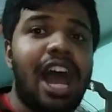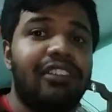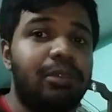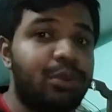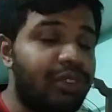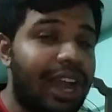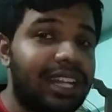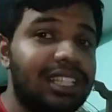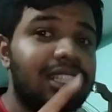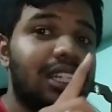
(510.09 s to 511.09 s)
I will be
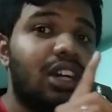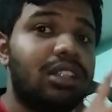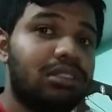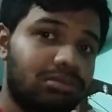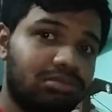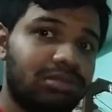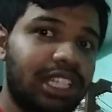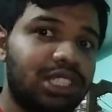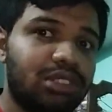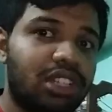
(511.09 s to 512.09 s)
providing the
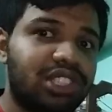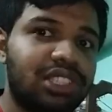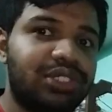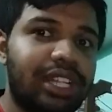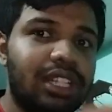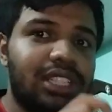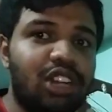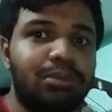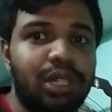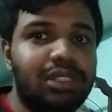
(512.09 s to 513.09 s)
link to the original trailer
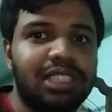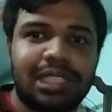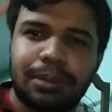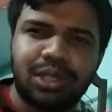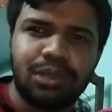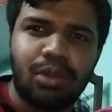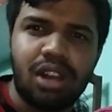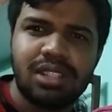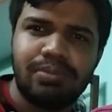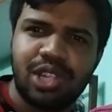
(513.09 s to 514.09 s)
down below in the description
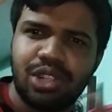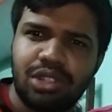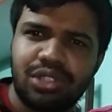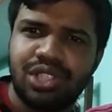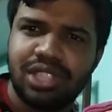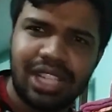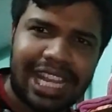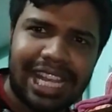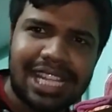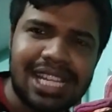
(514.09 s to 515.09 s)
box. Be sure to
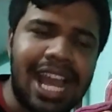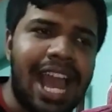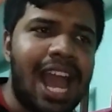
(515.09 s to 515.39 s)
check it.